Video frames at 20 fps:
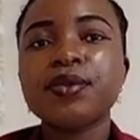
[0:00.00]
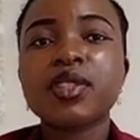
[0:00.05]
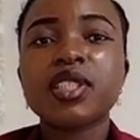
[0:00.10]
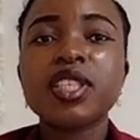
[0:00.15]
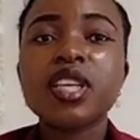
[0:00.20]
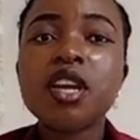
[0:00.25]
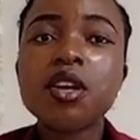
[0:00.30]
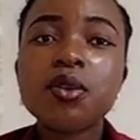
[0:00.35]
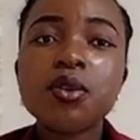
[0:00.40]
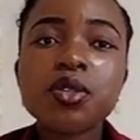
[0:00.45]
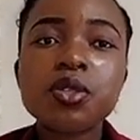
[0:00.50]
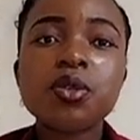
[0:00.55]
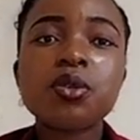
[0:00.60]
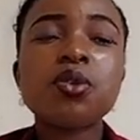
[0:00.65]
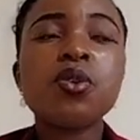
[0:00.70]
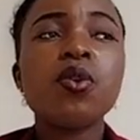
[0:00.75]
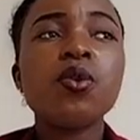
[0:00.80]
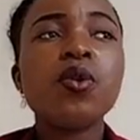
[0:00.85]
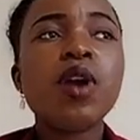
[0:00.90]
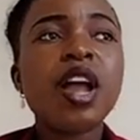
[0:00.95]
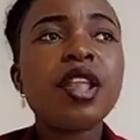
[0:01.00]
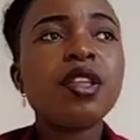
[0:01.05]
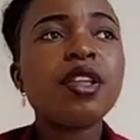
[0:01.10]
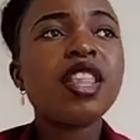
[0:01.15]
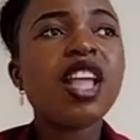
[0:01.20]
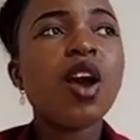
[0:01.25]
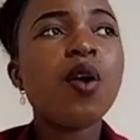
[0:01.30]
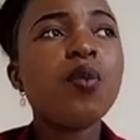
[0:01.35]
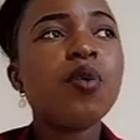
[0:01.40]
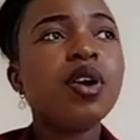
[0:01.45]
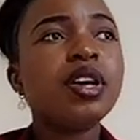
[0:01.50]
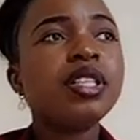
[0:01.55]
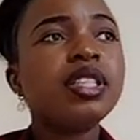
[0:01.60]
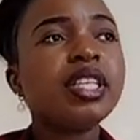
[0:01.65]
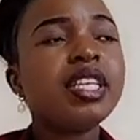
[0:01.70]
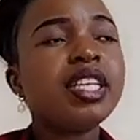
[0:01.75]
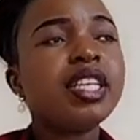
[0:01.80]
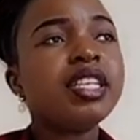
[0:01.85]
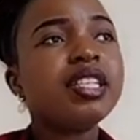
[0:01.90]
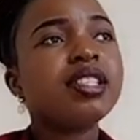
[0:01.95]
You're good to go. Another one
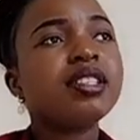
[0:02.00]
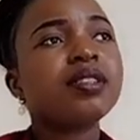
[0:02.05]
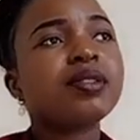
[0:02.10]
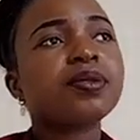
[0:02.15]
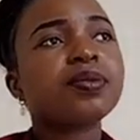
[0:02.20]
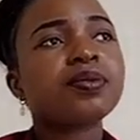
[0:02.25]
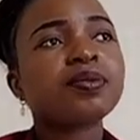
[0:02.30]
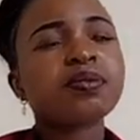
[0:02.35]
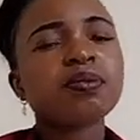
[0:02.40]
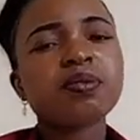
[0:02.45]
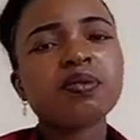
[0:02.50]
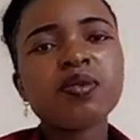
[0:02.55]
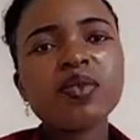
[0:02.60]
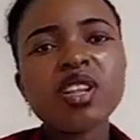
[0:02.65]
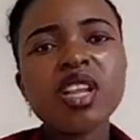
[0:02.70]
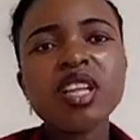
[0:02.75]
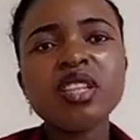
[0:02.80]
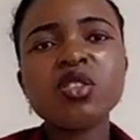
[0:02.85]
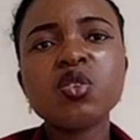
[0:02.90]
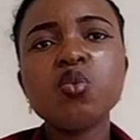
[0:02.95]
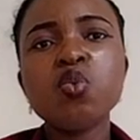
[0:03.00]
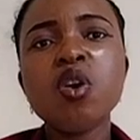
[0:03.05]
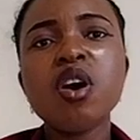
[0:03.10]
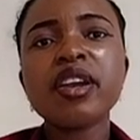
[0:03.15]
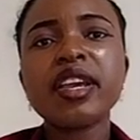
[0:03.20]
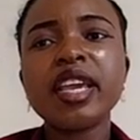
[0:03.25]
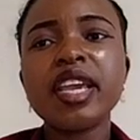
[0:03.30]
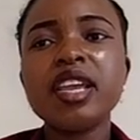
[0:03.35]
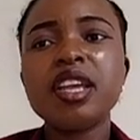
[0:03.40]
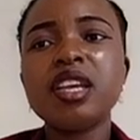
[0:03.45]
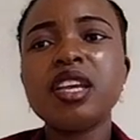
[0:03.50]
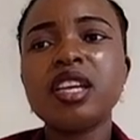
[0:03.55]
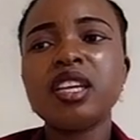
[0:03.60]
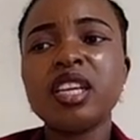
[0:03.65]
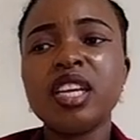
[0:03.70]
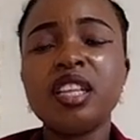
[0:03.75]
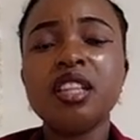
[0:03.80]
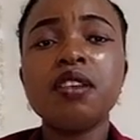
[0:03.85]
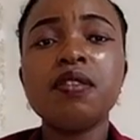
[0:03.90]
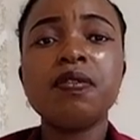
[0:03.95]
is to work
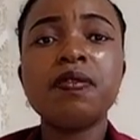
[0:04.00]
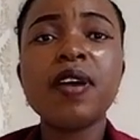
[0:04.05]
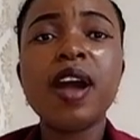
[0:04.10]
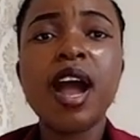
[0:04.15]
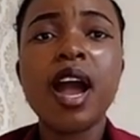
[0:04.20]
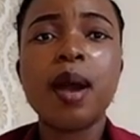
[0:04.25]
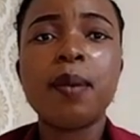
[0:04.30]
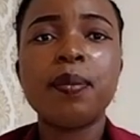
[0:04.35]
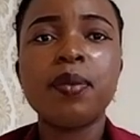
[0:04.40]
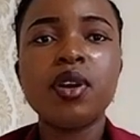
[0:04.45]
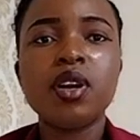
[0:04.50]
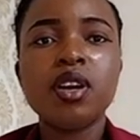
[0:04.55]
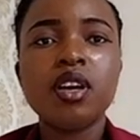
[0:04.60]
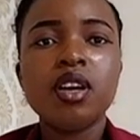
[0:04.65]
in the farm.